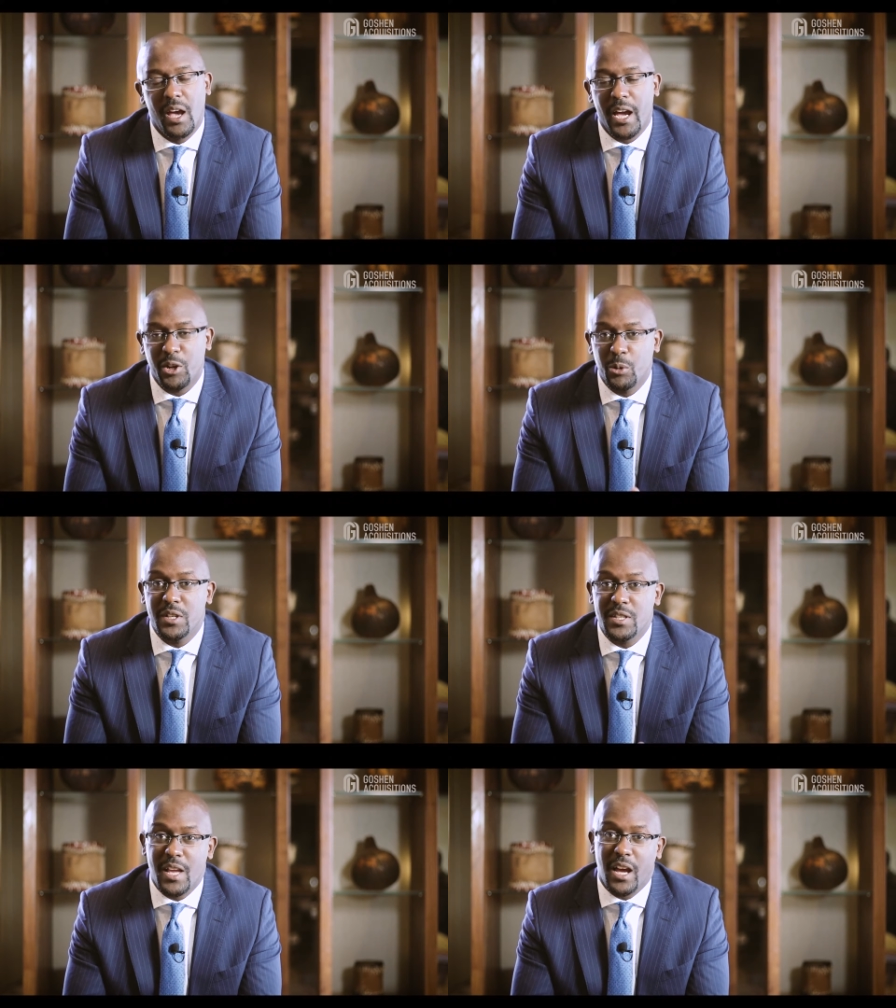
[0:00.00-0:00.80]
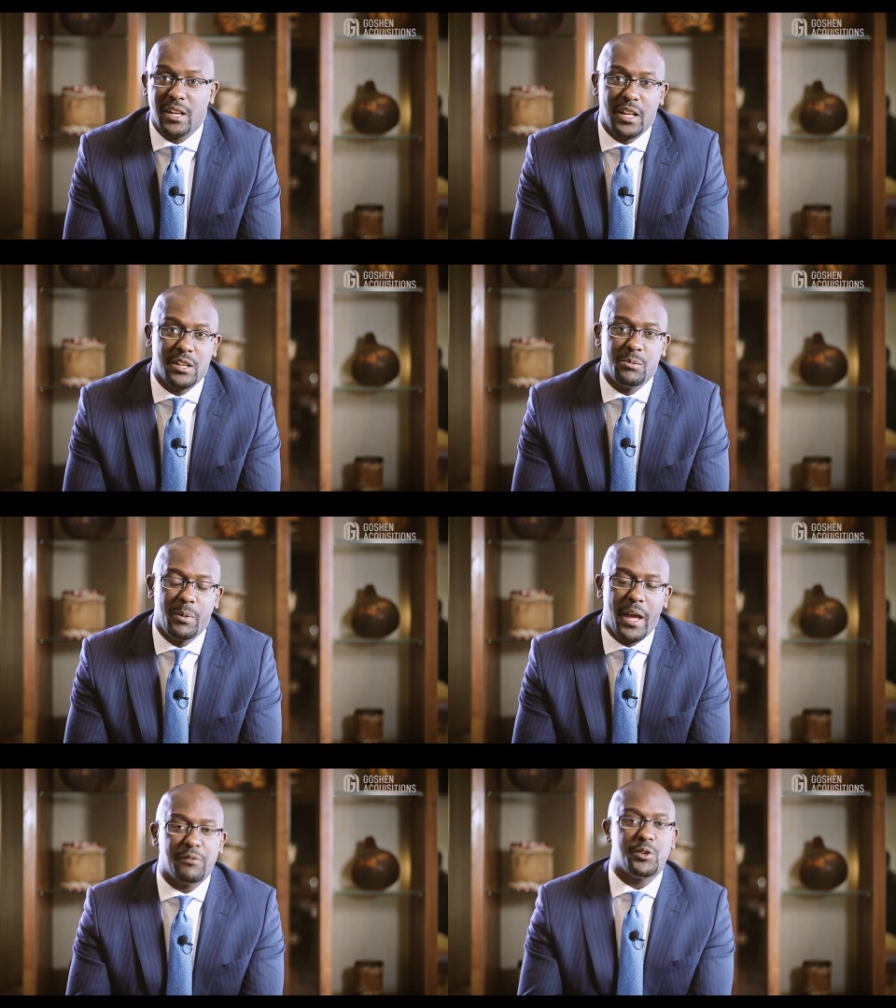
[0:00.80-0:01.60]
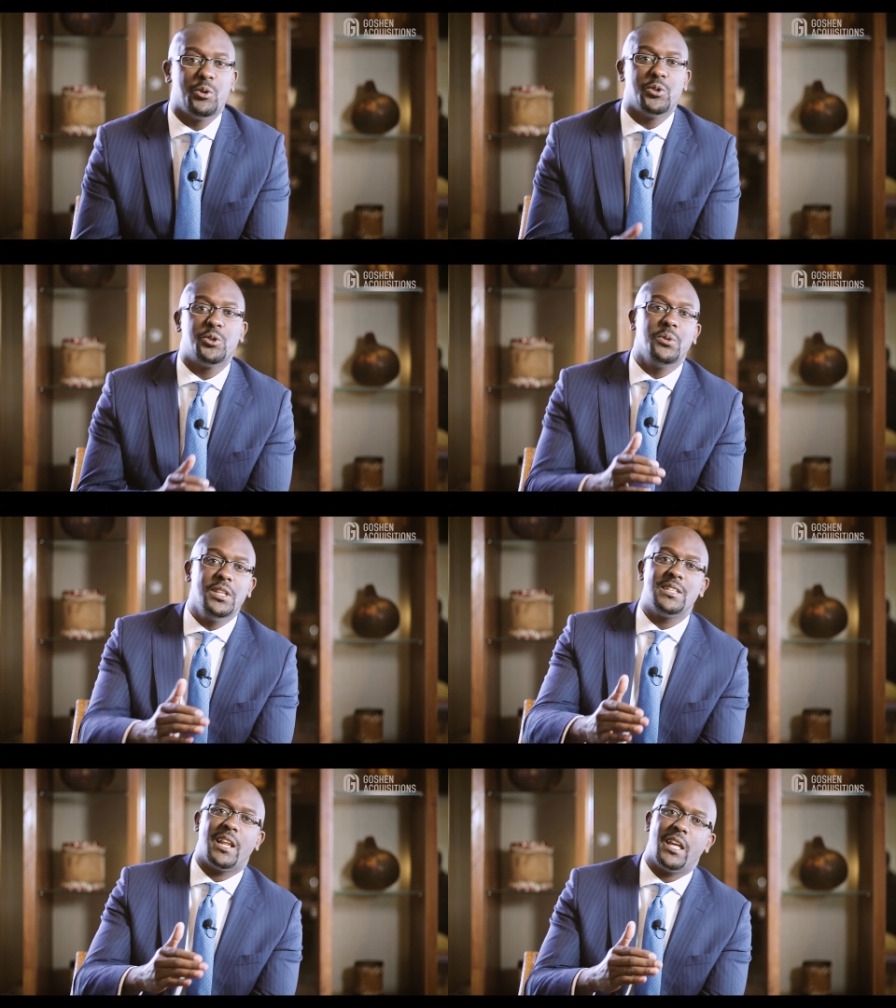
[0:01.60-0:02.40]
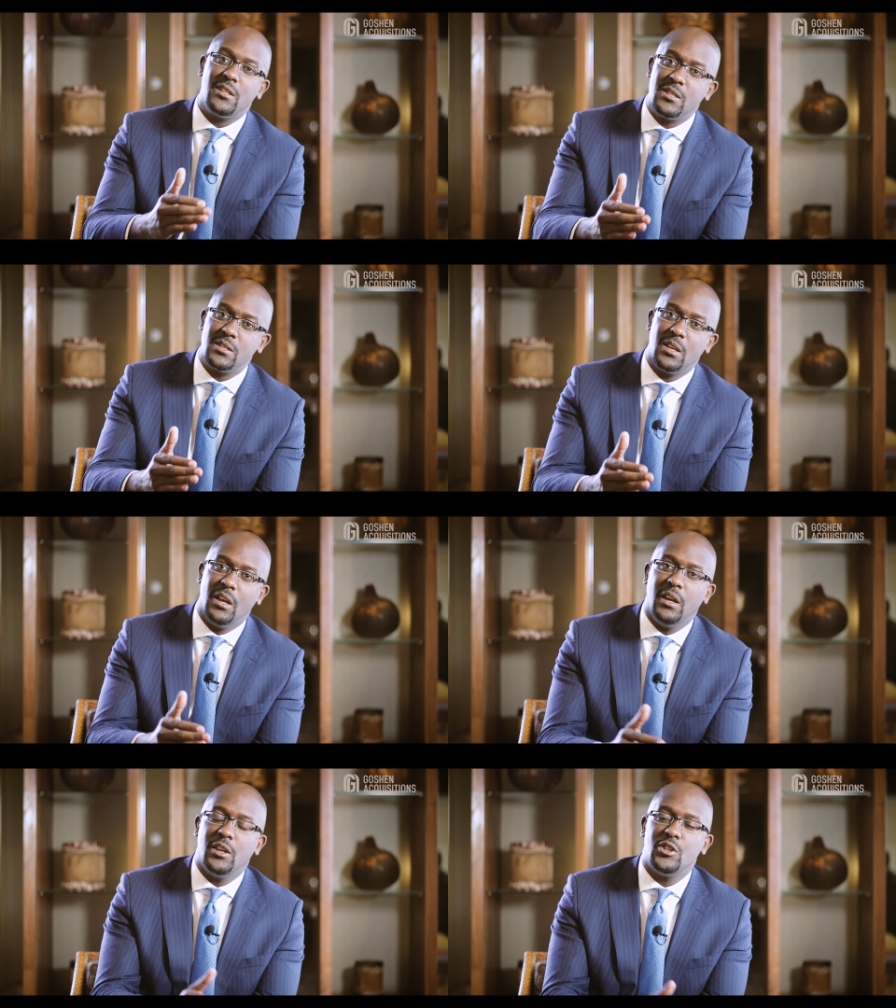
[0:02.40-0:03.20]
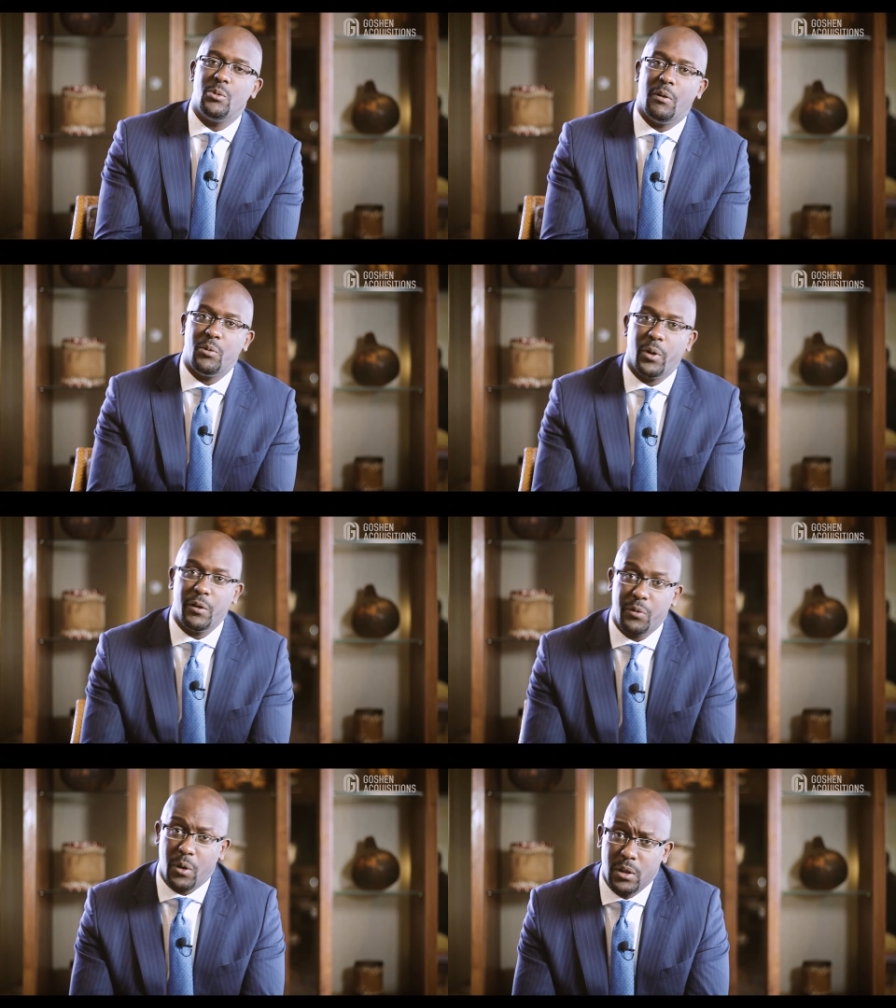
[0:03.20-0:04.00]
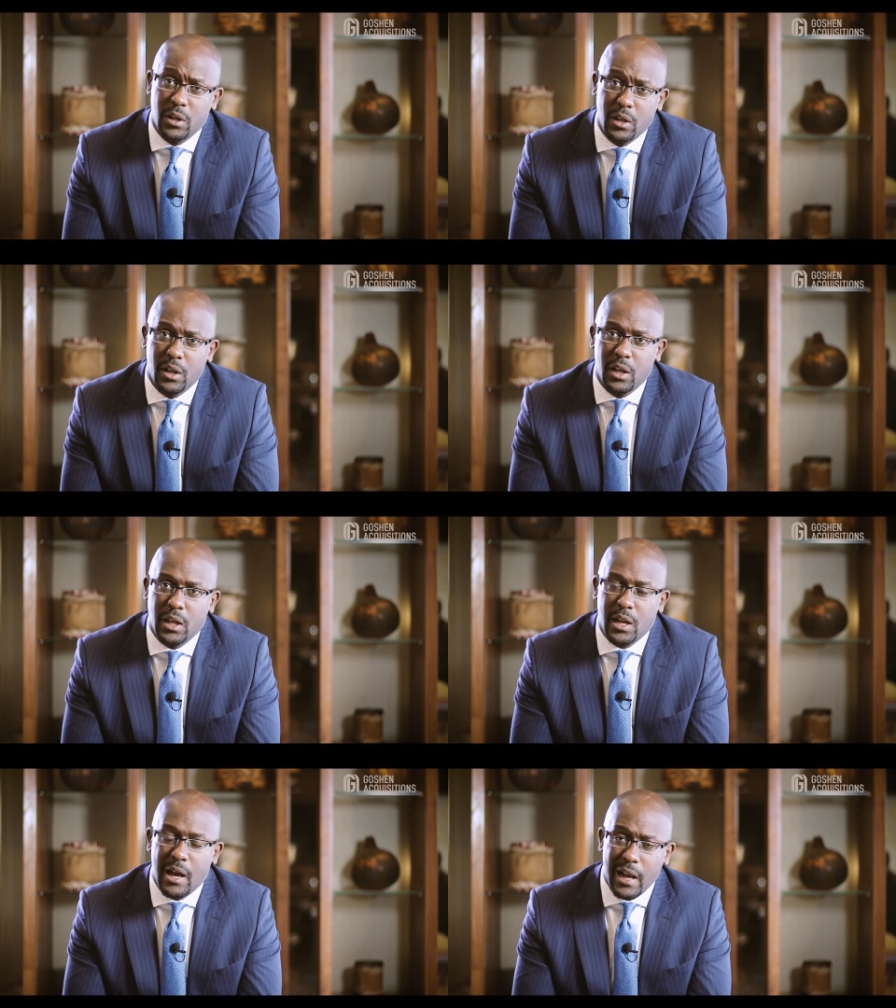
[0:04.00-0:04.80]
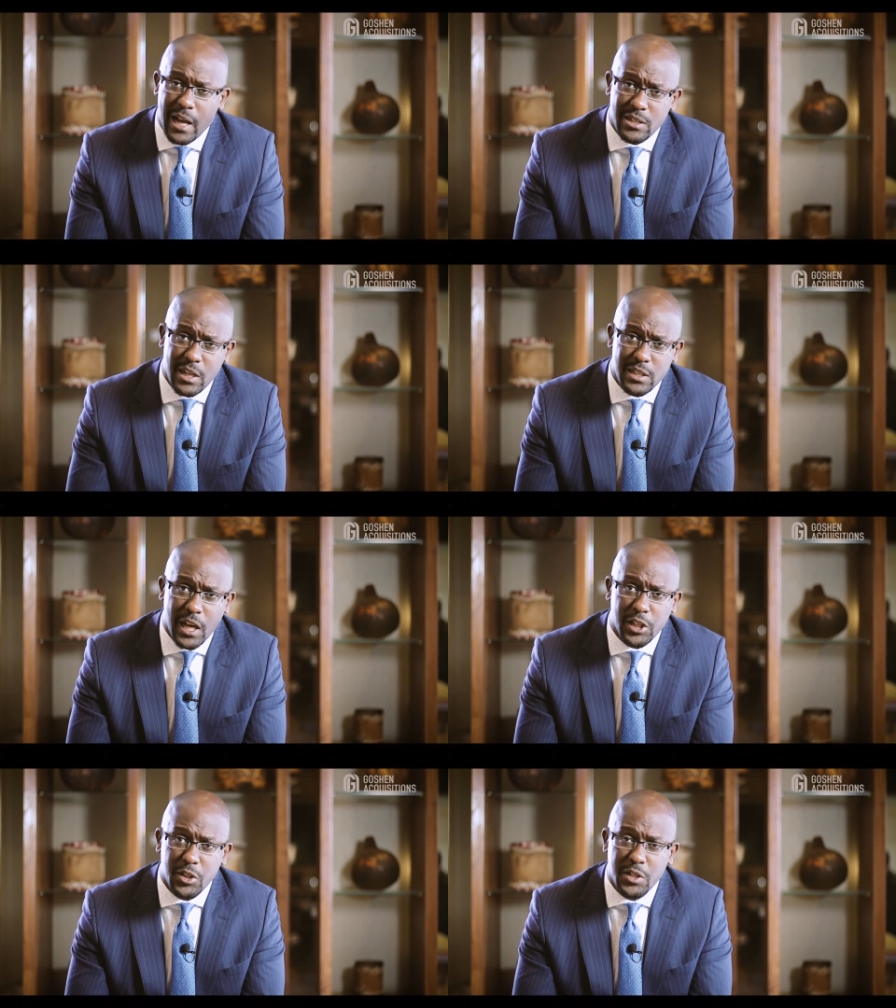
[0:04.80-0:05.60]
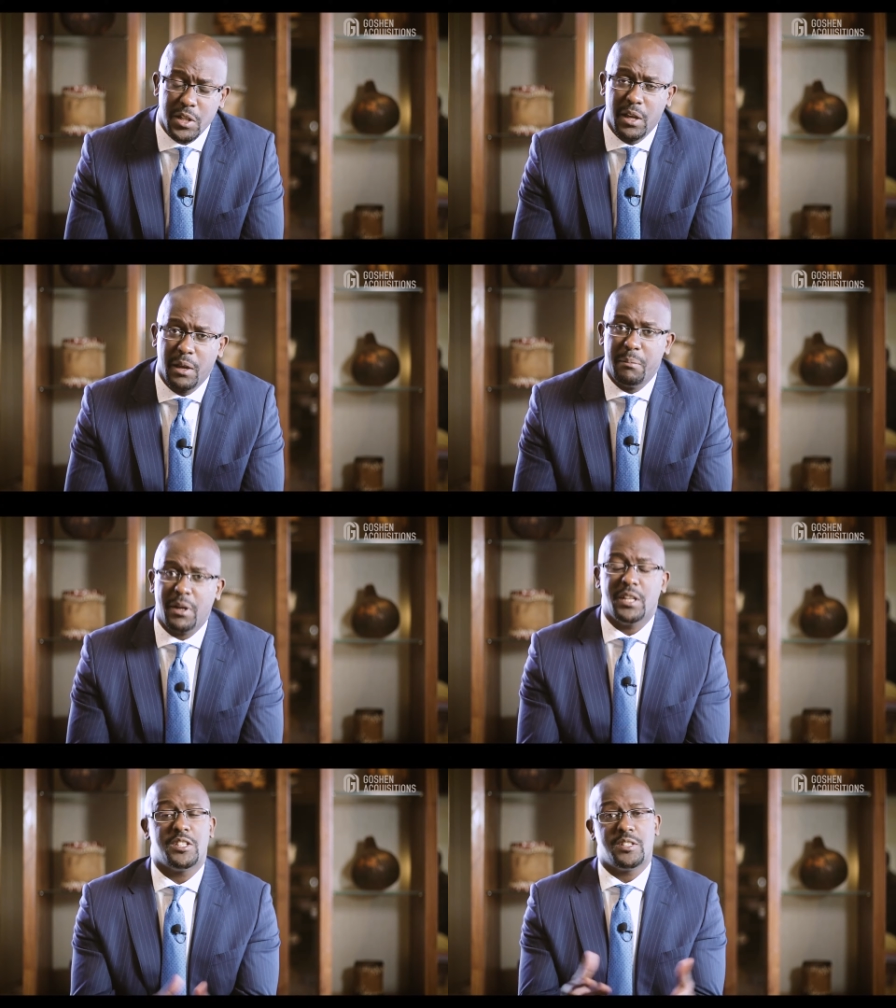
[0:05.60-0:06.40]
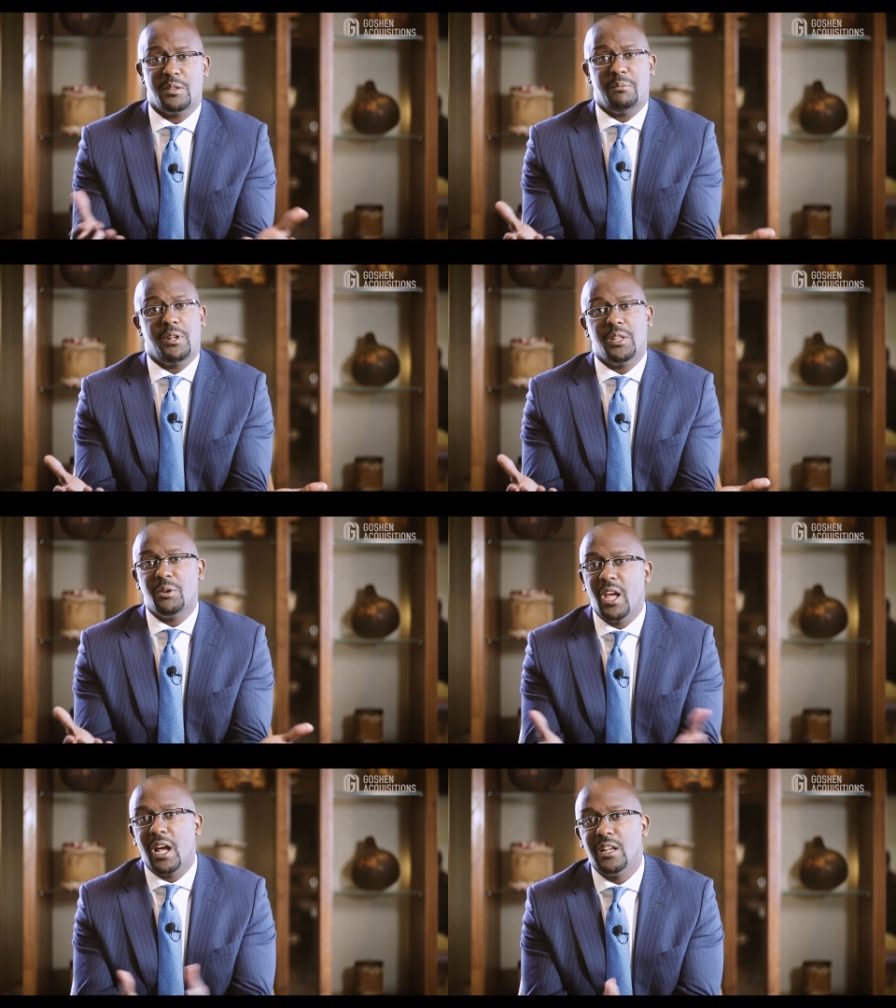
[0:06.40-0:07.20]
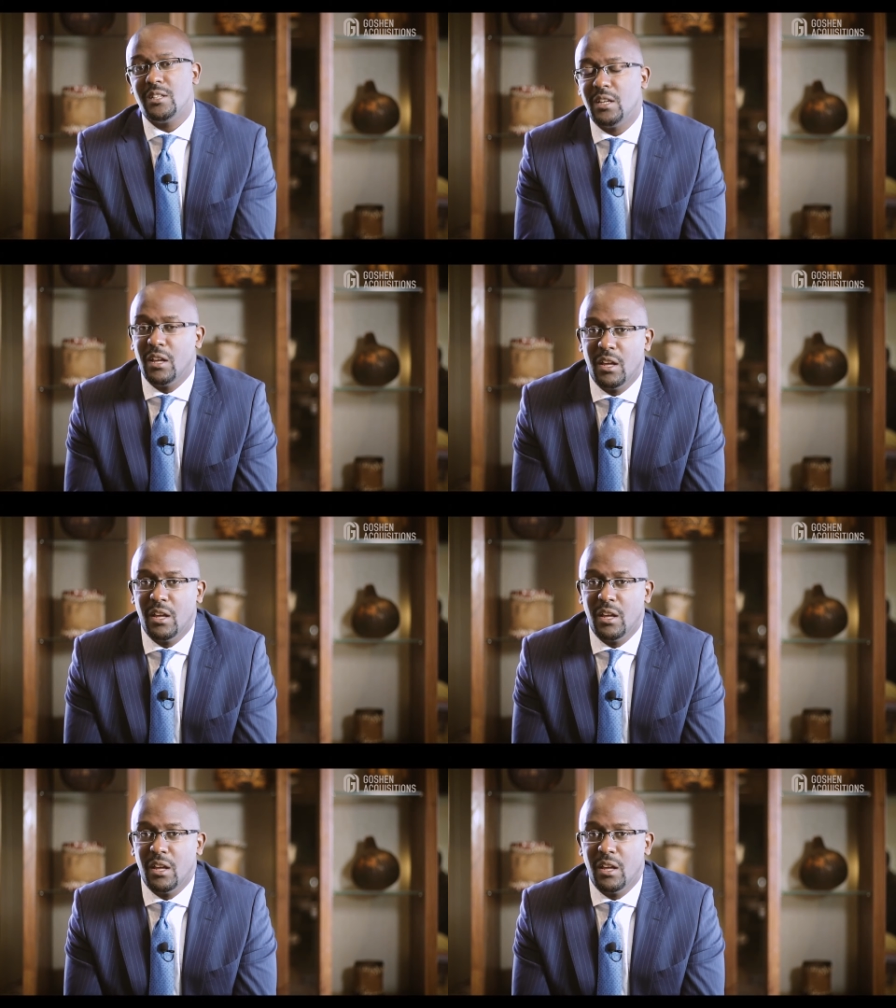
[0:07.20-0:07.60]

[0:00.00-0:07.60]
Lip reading: I know it's sad that we have to go through these lengths to avoid fraud in our land transactions, but it's simply the reality.